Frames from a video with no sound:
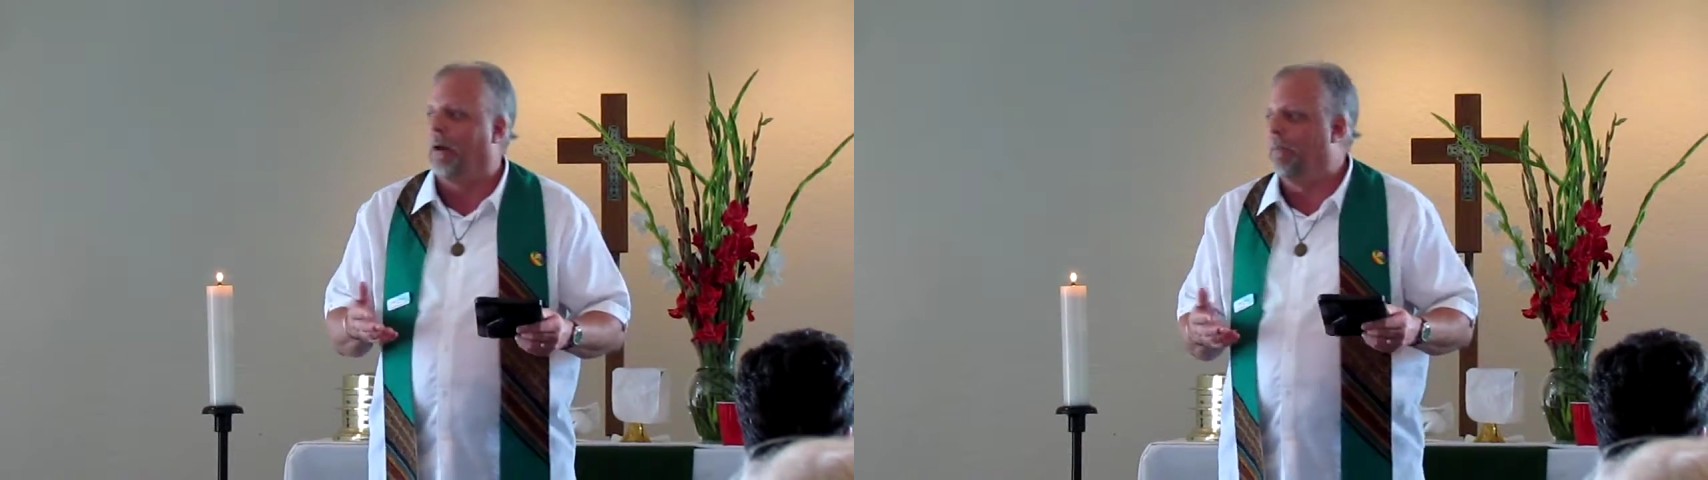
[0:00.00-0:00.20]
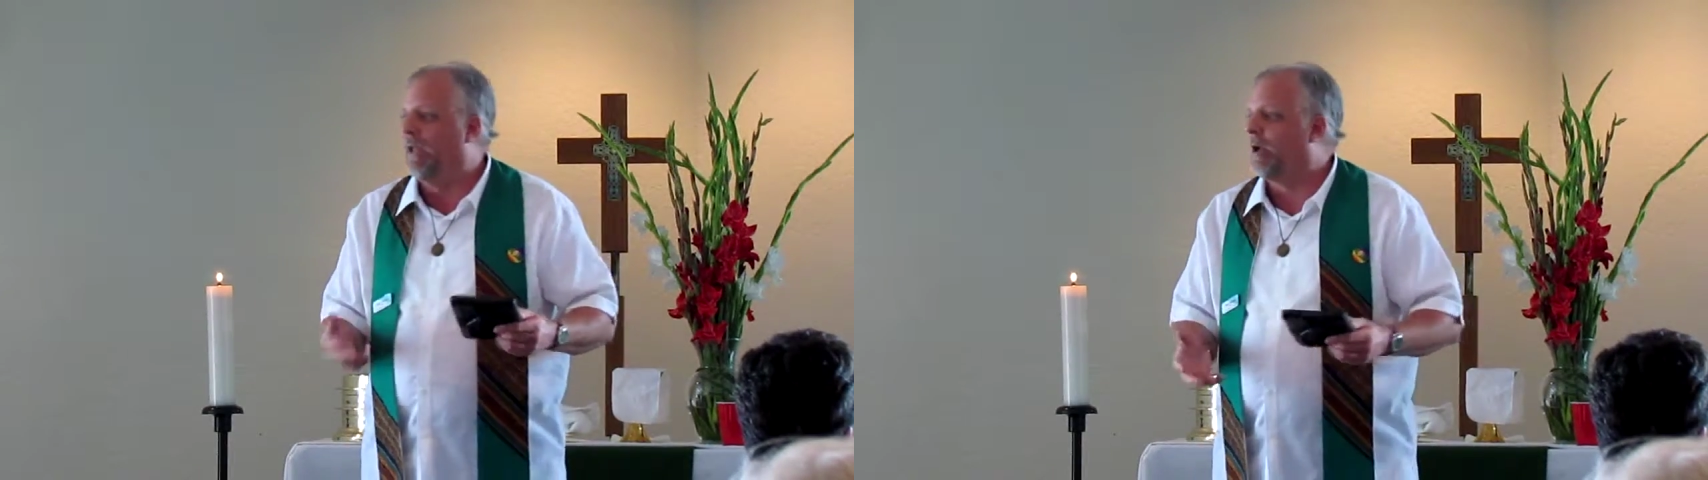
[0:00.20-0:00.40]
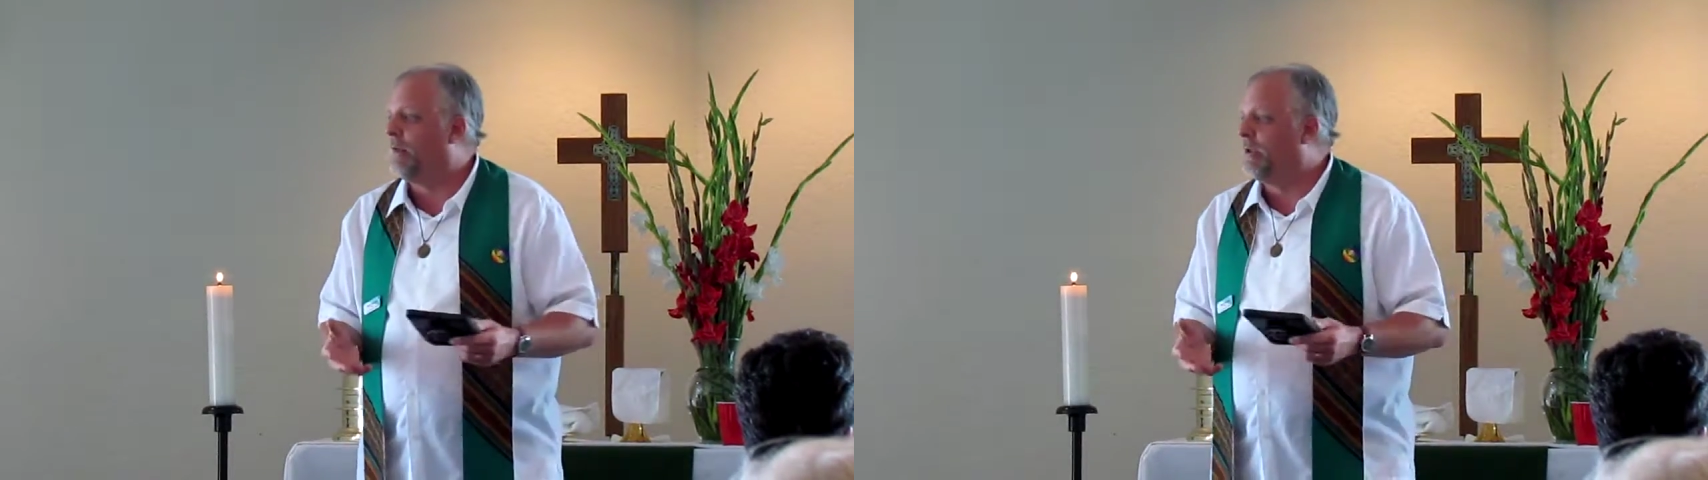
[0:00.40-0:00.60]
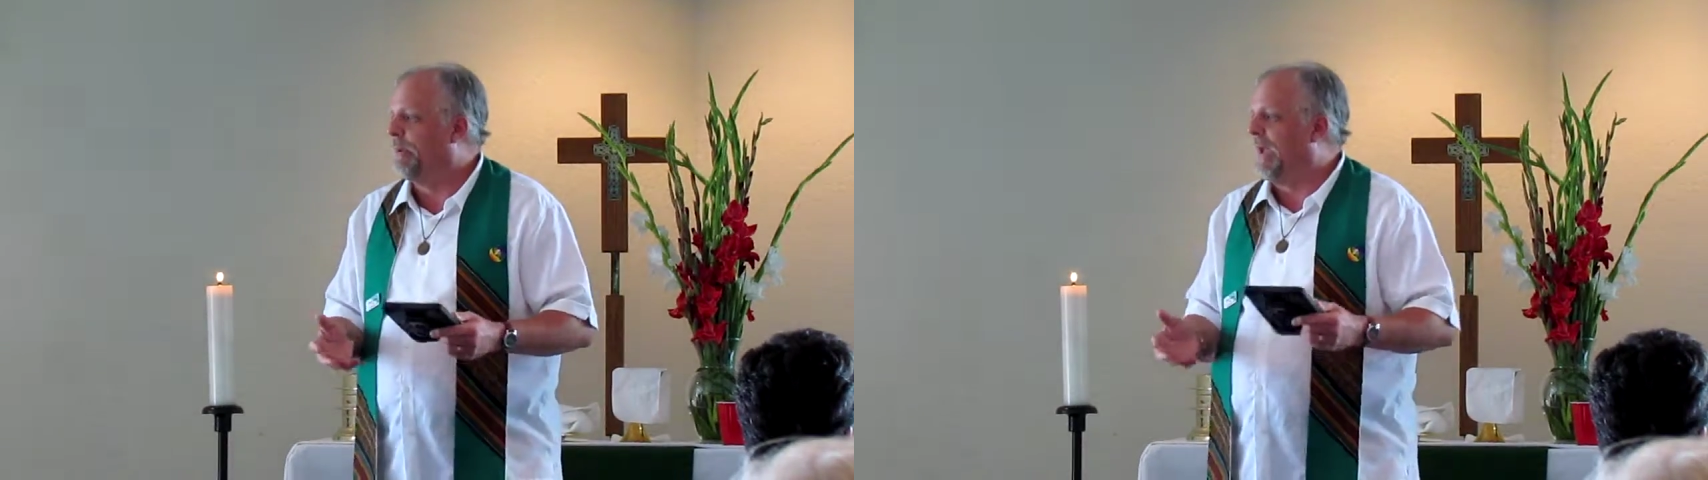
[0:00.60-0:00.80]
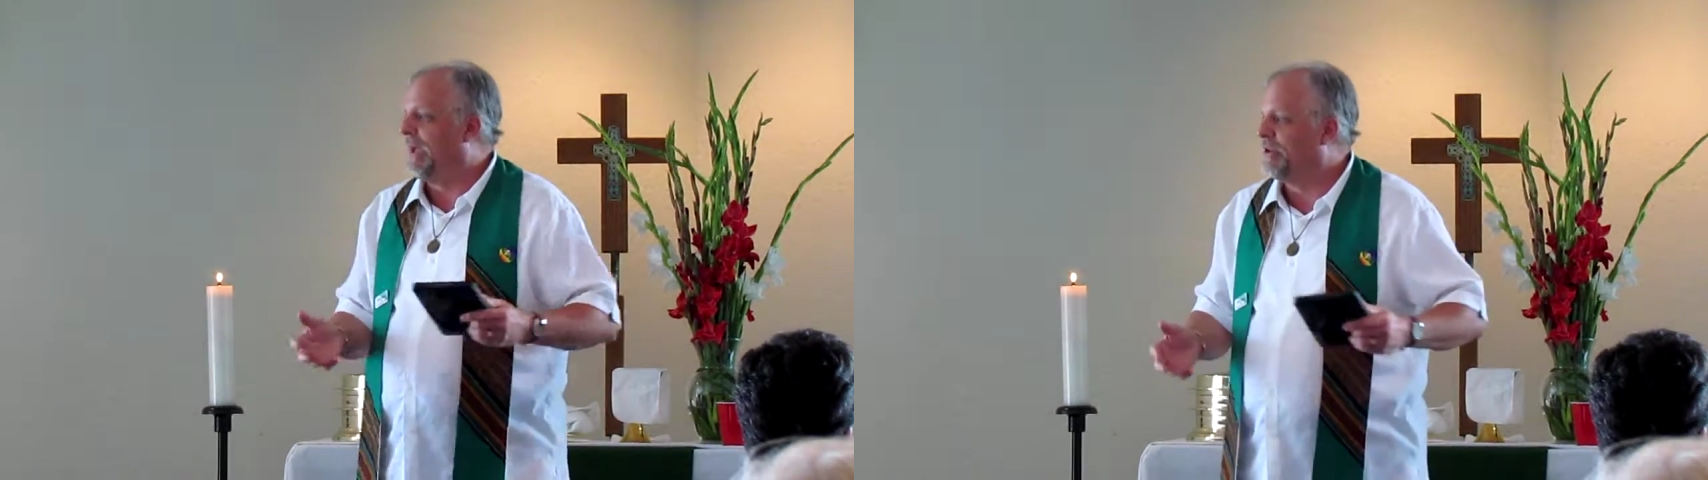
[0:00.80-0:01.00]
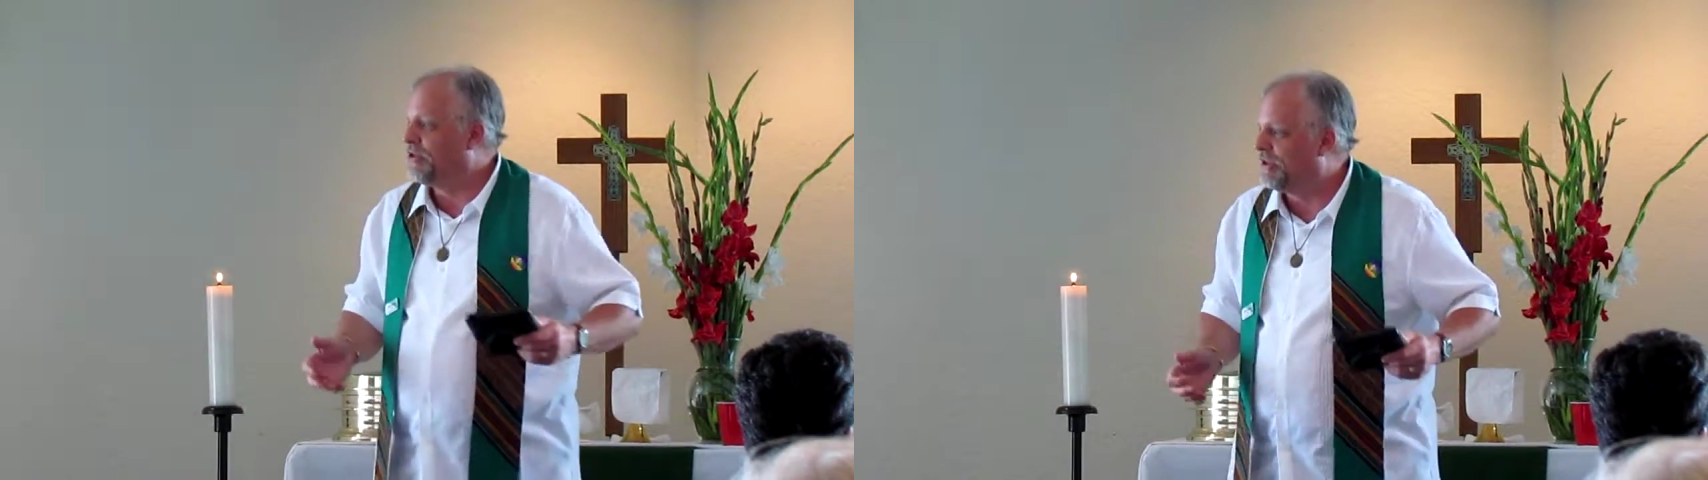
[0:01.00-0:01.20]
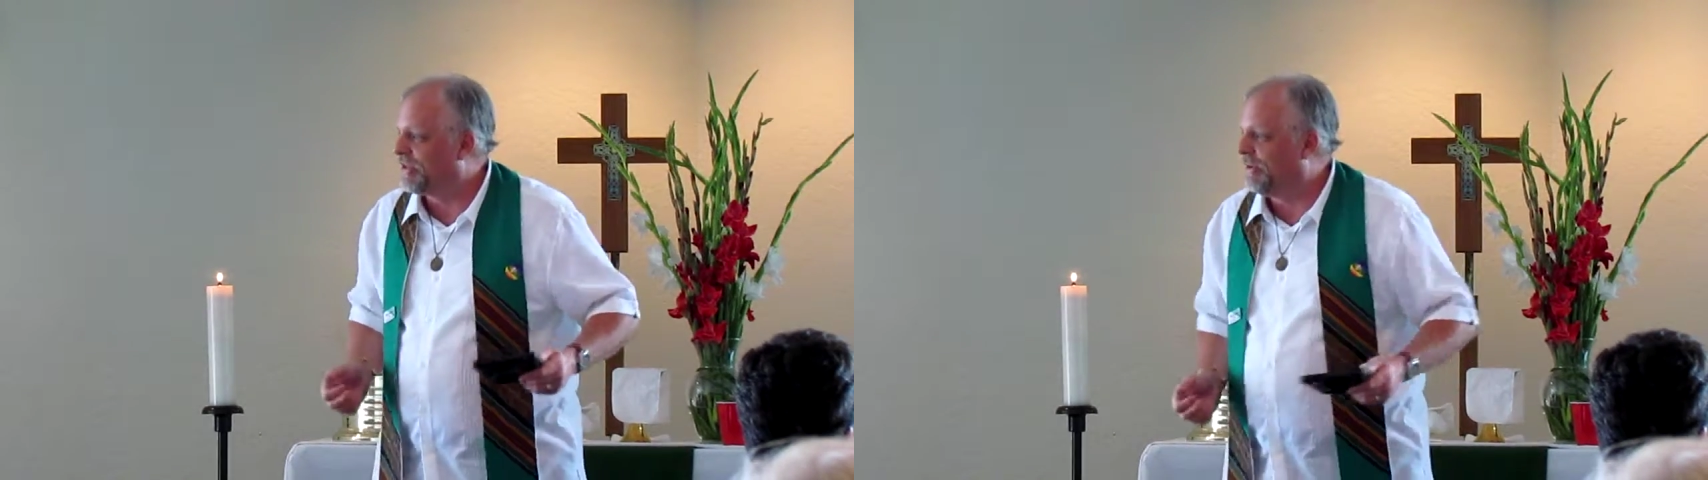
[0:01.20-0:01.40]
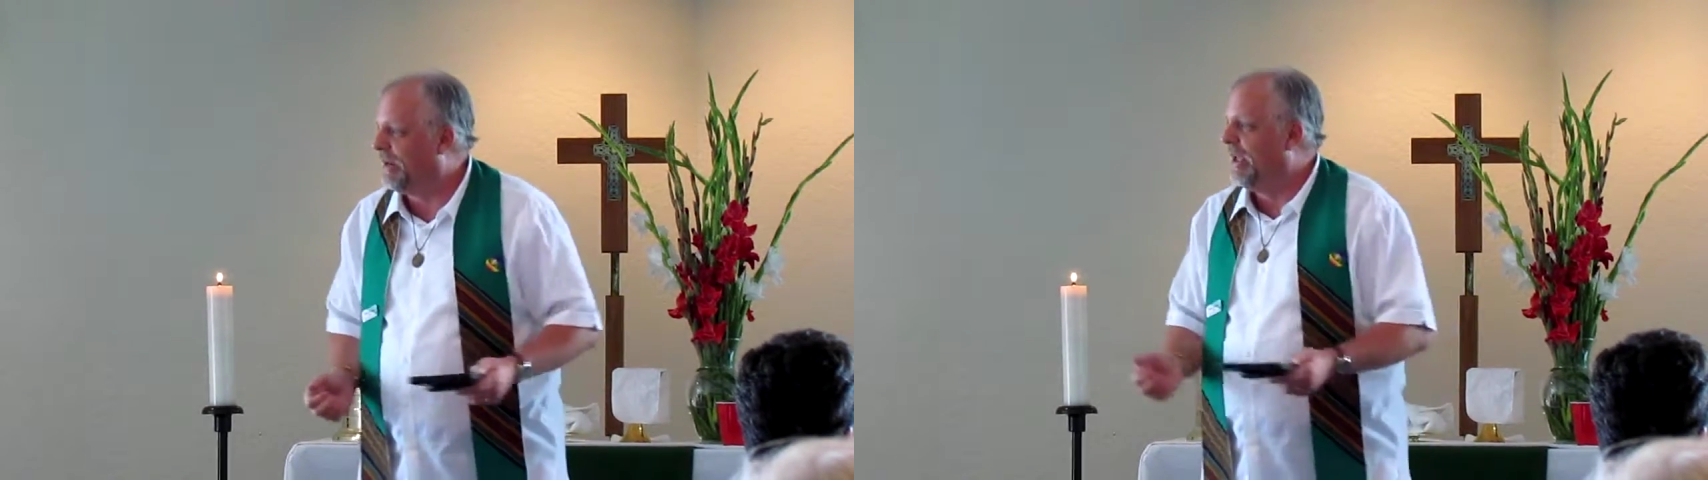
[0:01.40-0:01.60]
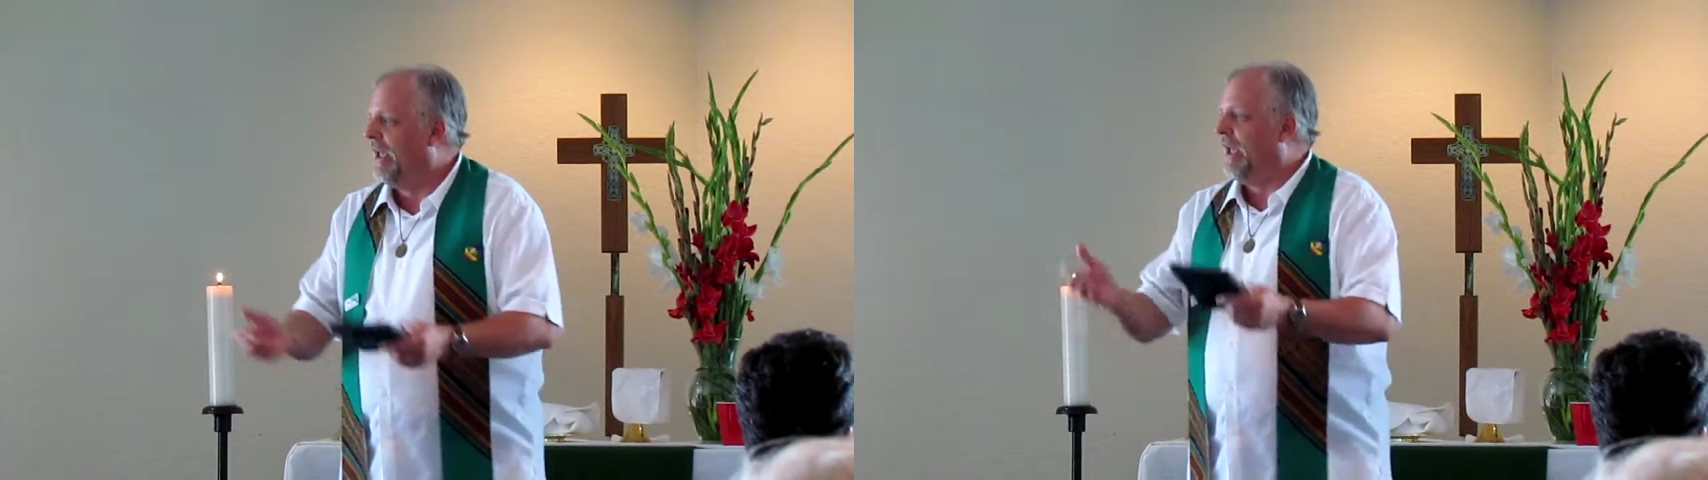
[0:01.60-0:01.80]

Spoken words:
make up the packages, and